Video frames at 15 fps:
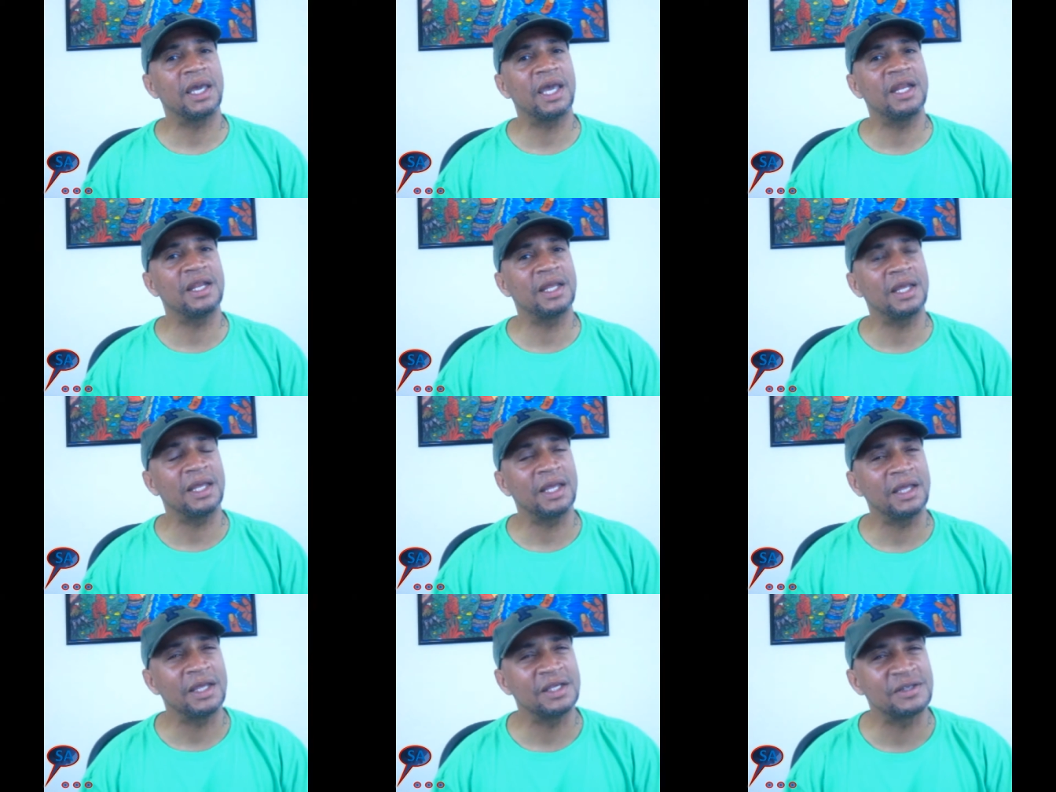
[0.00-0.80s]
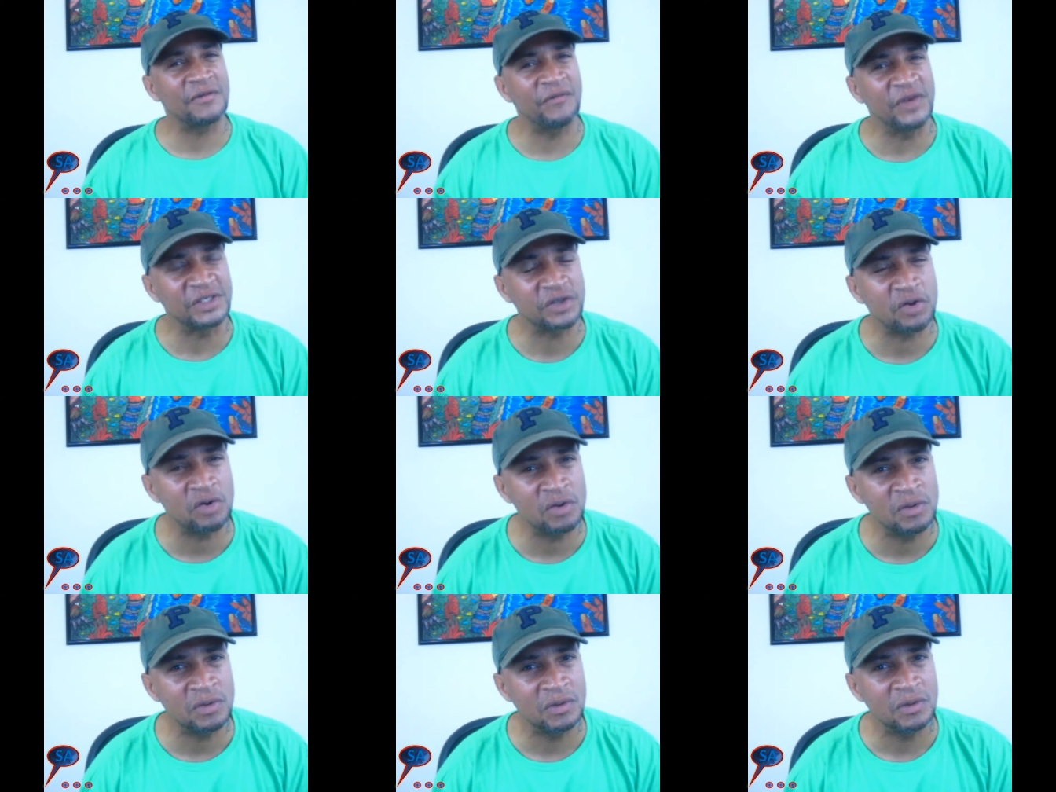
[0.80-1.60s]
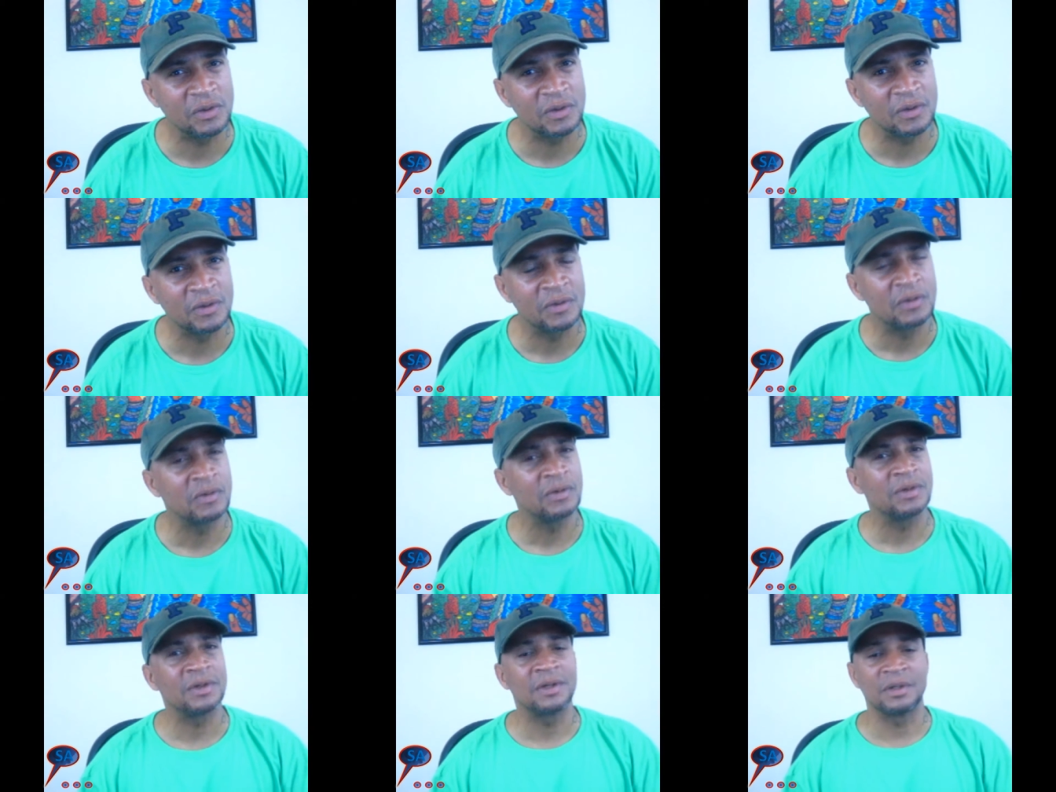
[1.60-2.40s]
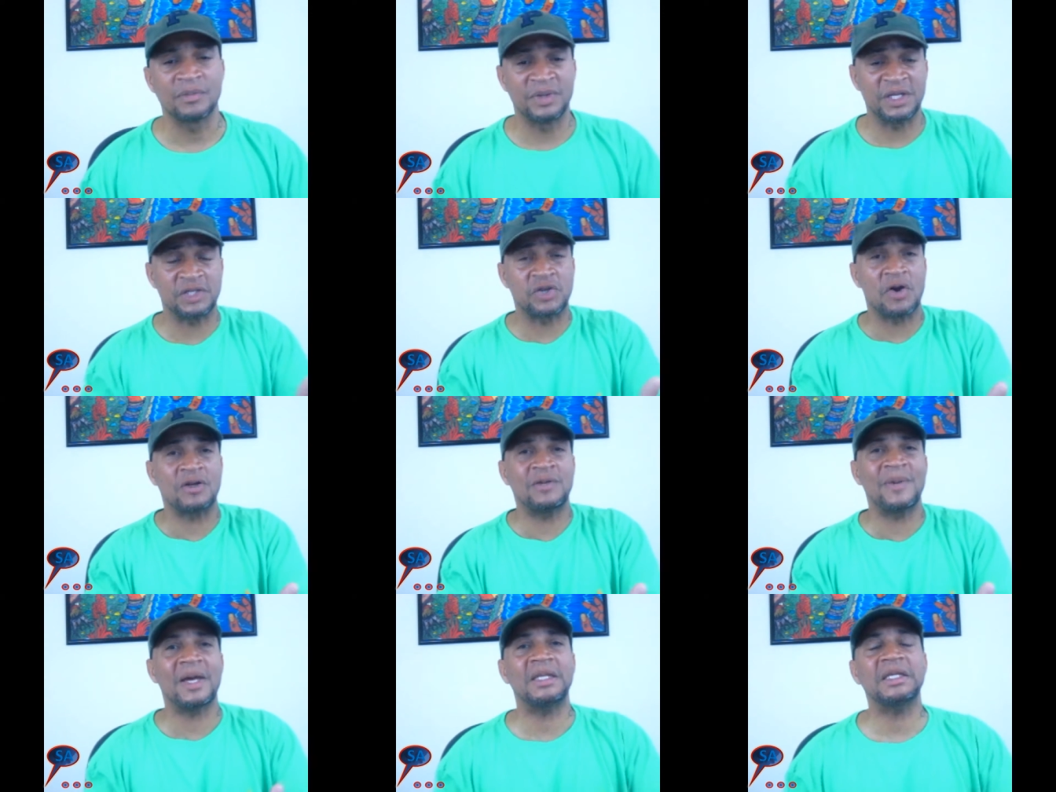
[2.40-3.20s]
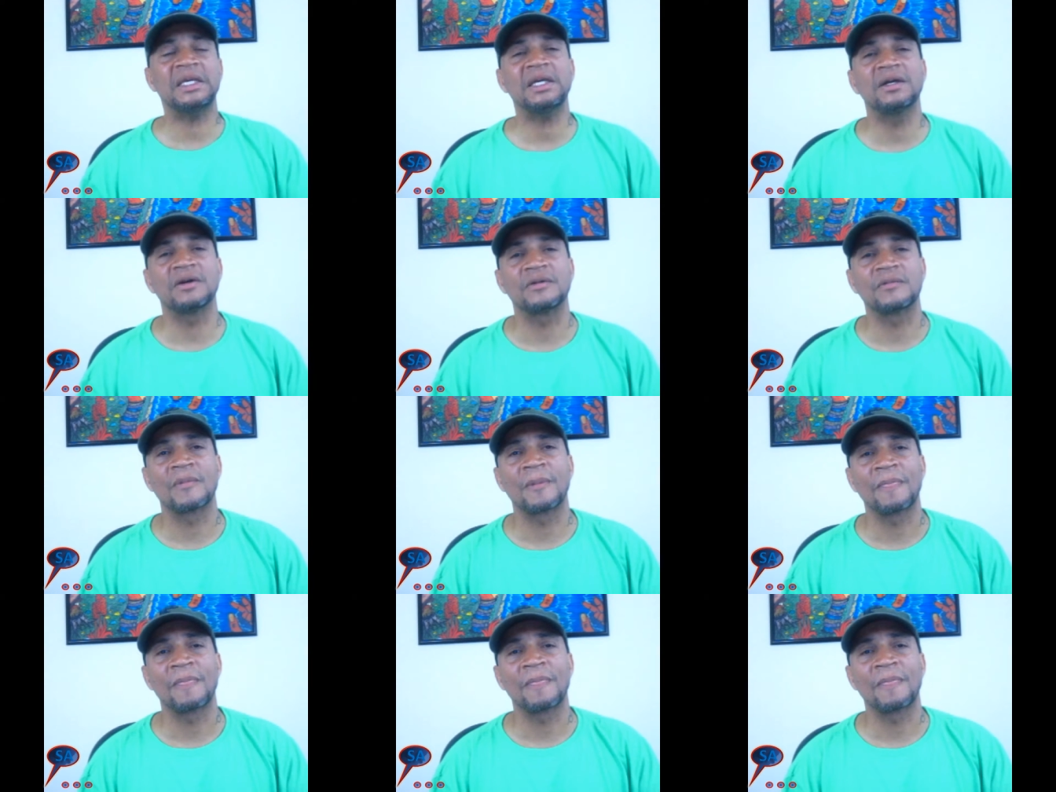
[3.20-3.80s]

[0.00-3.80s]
And is it physical? But it's talked about in here.